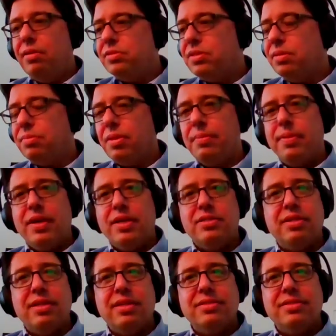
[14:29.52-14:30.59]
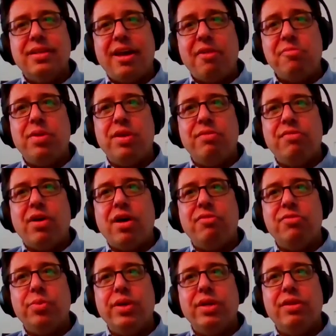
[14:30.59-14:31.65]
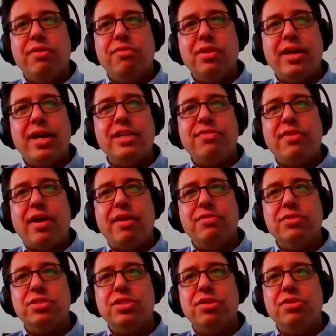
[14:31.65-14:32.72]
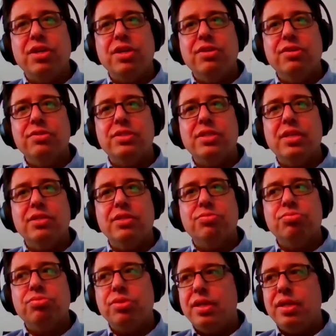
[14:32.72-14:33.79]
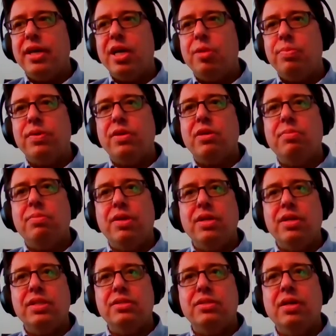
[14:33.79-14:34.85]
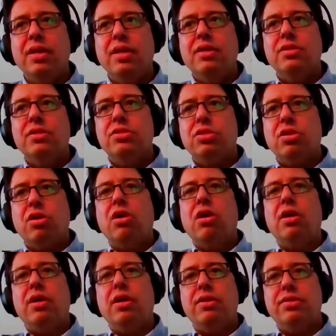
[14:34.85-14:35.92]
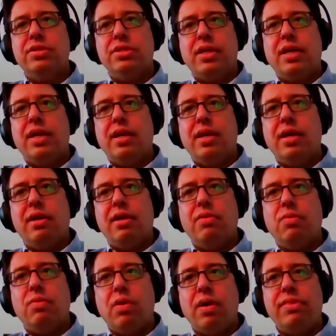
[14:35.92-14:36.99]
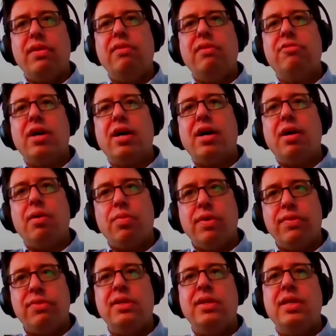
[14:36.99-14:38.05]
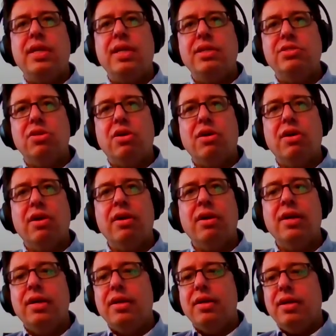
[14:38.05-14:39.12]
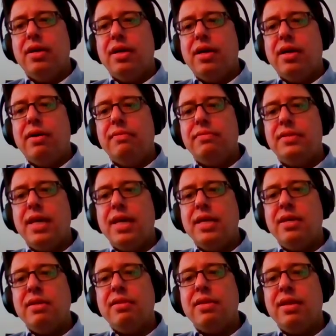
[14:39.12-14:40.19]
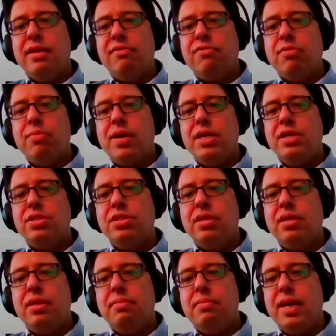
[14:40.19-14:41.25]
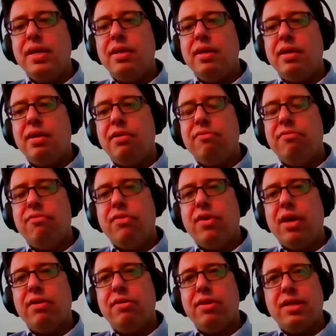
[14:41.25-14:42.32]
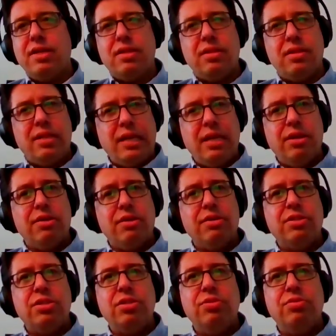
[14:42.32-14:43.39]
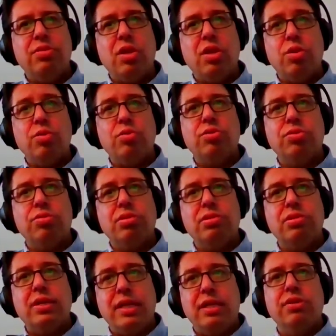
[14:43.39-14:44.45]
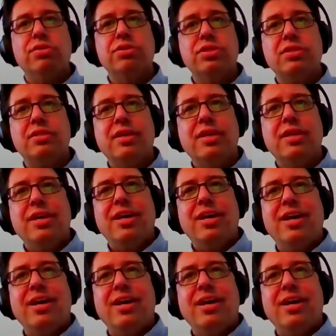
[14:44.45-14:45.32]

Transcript: And some of the best things that I've been involved with over the last 5 or so years is really helping communities start understanding what they've got, what the needs are, taking that information and making it very clear to local leaders,